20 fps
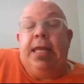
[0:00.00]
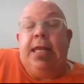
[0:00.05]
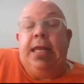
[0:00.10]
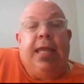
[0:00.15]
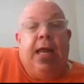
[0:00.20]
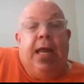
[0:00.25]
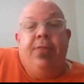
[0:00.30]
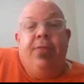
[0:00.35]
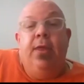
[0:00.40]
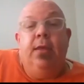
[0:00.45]

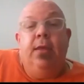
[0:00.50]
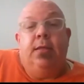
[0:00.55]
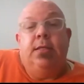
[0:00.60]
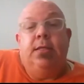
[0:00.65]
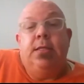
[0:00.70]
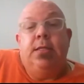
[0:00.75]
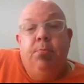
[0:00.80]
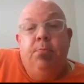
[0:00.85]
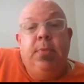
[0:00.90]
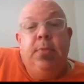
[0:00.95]
again, I think
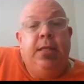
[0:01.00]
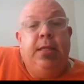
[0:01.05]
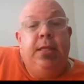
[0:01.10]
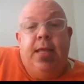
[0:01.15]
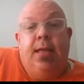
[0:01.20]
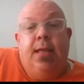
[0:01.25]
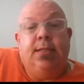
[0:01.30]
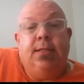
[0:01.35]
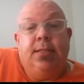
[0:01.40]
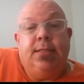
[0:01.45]
to me,
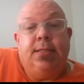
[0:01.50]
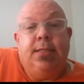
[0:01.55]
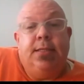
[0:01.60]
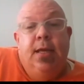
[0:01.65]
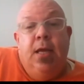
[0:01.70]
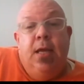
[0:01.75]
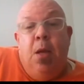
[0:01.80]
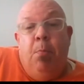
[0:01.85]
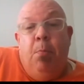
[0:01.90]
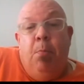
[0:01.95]
that's
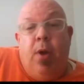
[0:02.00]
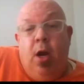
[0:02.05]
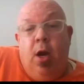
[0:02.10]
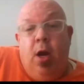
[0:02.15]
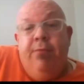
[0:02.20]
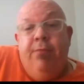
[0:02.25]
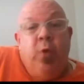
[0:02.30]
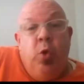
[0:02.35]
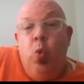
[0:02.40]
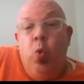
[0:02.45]
part
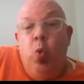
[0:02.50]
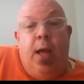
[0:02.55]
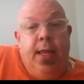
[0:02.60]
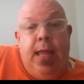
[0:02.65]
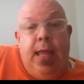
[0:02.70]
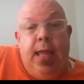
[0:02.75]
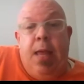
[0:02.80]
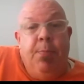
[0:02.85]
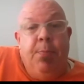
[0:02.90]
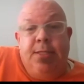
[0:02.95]
of who I
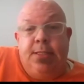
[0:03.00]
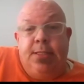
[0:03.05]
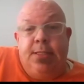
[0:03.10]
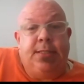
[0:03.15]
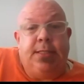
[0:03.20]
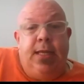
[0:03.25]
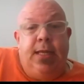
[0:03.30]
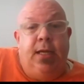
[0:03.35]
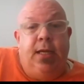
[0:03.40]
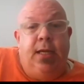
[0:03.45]
am as a
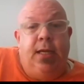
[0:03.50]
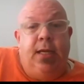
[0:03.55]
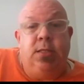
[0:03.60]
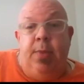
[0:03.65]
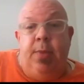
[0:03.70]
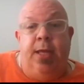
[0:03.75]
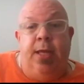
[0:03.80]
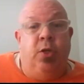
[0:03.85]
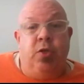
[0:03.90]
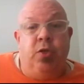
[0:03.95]
stage
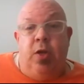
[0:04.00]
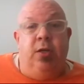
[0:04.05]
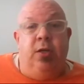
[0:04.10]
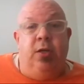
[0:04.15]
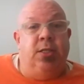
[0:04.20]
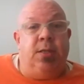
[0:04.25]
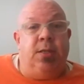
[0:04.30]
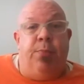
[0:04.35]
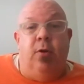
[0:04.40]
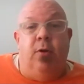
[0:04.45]
manager and
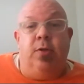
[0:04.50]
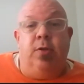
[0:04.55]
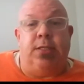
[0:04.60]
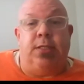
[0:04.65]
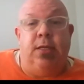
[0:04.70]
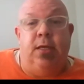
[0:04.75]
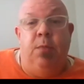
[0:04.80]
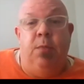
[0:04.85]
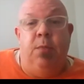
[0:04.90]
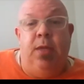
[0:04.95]
as a
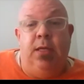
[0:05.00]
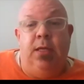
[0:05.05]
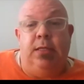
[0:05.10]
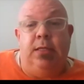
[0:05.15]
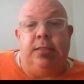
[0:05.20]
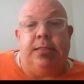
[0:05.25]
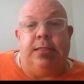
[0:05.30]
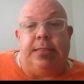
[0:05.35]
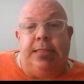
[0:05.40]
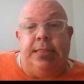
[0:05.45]
person. I mean,
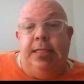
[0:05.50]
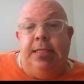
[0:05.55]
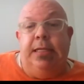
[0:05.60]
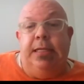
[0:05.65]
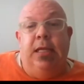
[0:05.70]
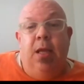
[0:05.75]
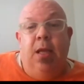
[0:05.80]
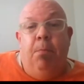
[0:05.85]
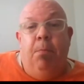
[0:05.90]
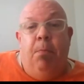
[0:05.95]
it's
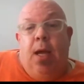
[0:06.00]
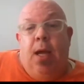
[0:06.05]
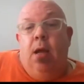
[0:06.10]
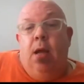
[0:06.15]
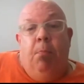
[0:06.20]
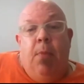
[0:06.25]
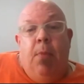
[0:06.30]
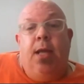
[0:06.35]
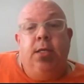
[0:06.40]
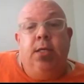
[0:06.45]

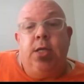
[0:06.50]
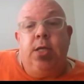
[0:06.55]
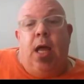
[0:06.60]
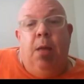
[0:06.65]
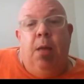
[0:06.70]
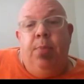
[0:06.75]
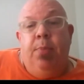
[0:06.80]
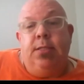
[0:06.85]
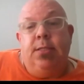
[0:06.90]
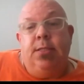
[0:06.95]
my job
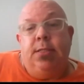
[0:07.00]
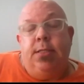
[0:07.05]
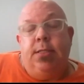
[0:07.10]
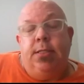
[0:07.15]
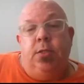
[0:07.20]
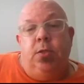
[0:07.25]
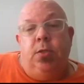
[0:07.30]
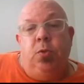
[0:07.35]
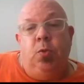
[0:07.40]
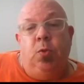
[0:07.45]
is
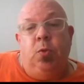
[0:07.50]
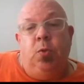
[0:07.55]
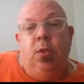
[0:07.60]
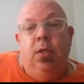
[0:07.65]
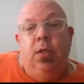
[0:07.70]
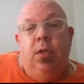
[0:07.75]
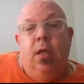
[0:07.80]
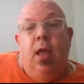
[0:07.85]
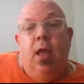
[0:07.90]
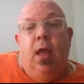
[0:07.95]
to
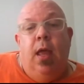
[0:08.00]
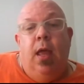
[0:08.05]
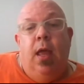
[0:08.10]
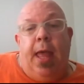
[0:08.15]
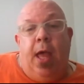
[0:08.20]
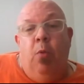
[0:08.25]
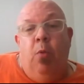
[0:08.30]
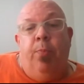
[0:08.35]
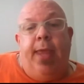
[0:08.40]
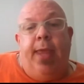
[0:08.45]

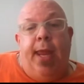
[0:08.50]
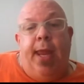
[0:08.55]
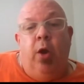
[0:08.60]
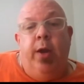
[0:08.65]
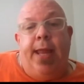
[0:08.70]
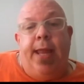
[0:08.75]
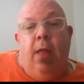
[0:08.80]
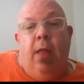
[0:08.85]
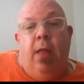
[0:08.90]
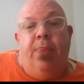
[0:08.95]
help carry
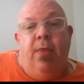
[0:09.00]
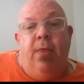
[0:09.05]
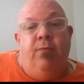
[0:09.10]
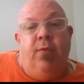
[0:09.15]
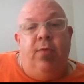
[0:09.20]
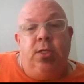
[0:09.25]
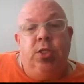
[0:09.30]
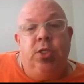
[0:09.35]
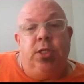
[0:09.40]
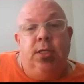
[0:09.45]
out the
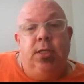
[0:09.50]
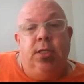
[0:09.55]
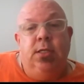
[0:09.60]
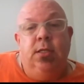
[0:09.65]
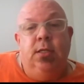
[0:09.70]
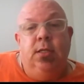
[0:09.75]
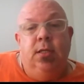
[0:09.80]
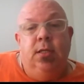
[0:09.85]
vision